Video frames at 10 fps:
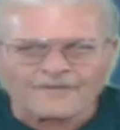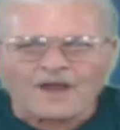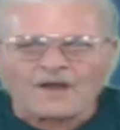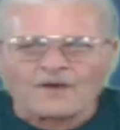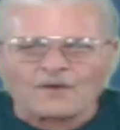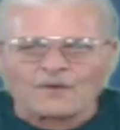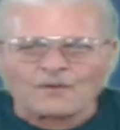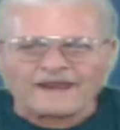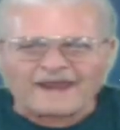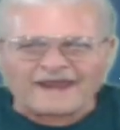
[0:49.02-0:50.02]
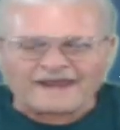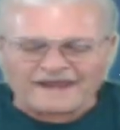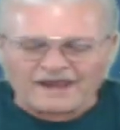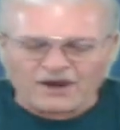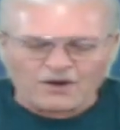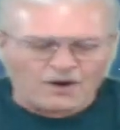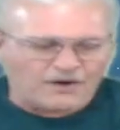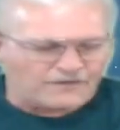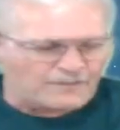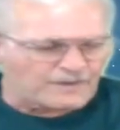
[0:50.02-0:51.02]
Okay, here are
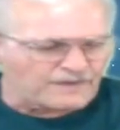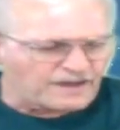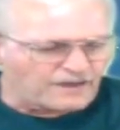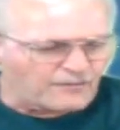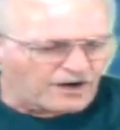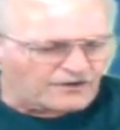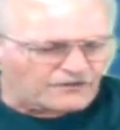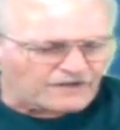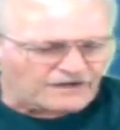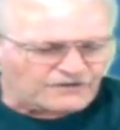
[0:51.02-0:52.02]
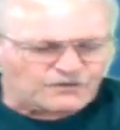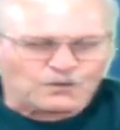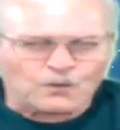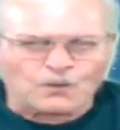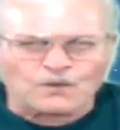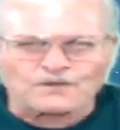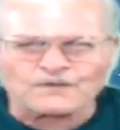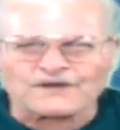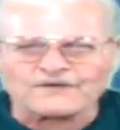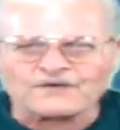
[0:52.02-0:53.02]
some of the parts and tools
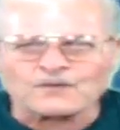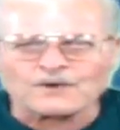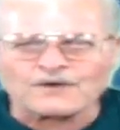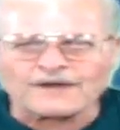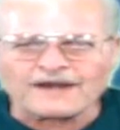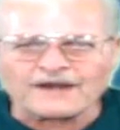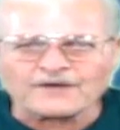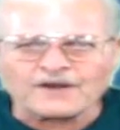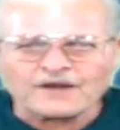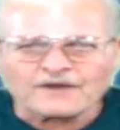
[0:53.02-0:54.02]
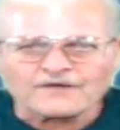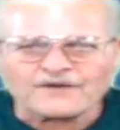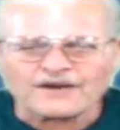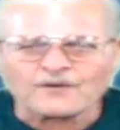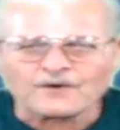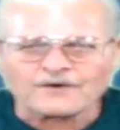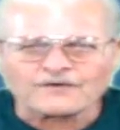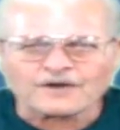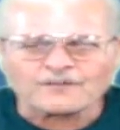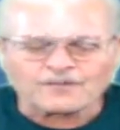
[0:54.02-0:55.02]
that you will need in order to
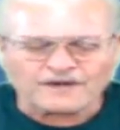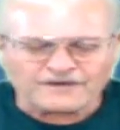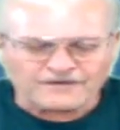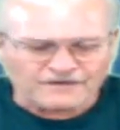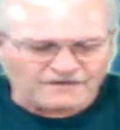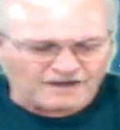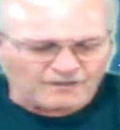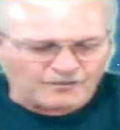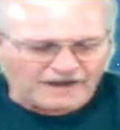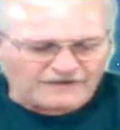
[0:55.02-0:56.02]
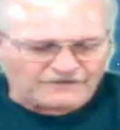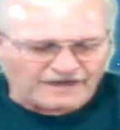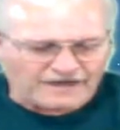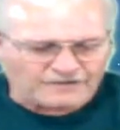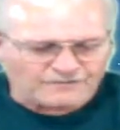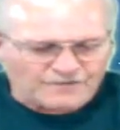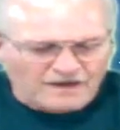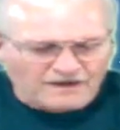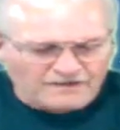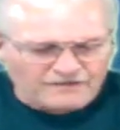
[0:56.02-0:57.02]
complete this little project.
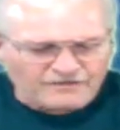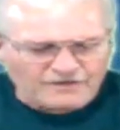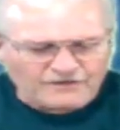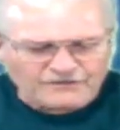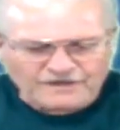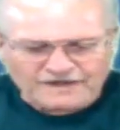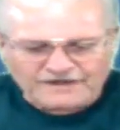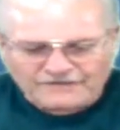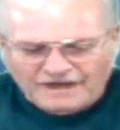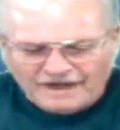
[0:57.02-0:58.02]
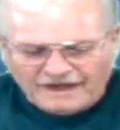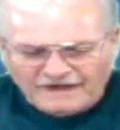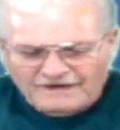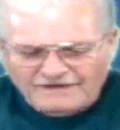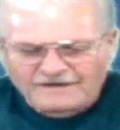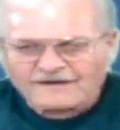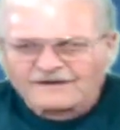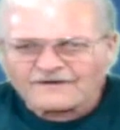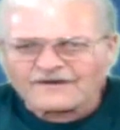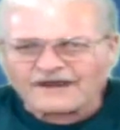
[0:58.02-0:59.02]
The first is a
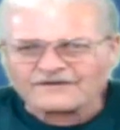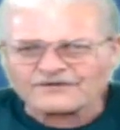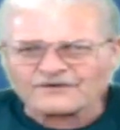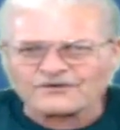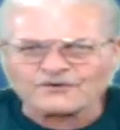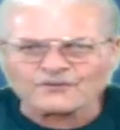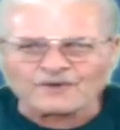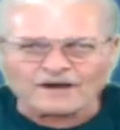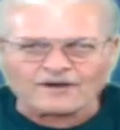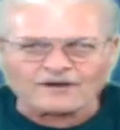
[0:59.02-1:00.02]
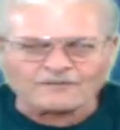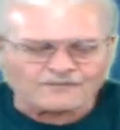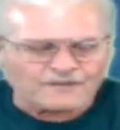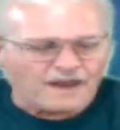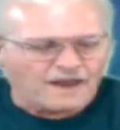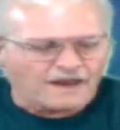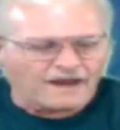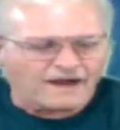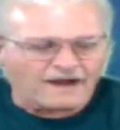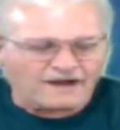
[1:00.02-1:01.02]
nice drill.
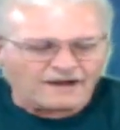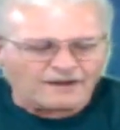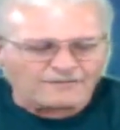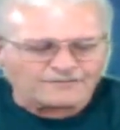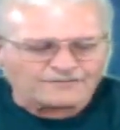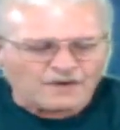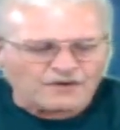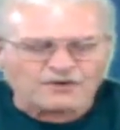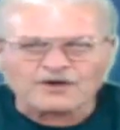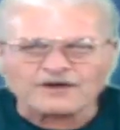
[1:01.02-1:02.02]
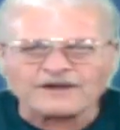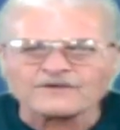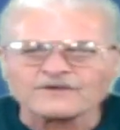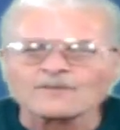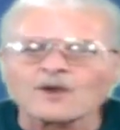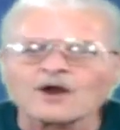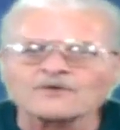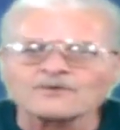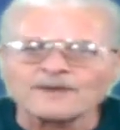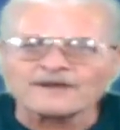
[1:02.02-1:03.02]
You're going to need some large
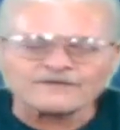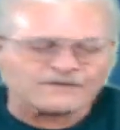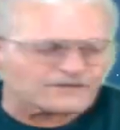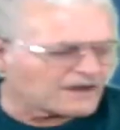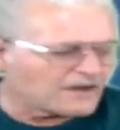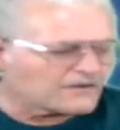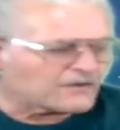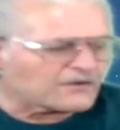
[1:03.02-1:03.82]
bits, so you'll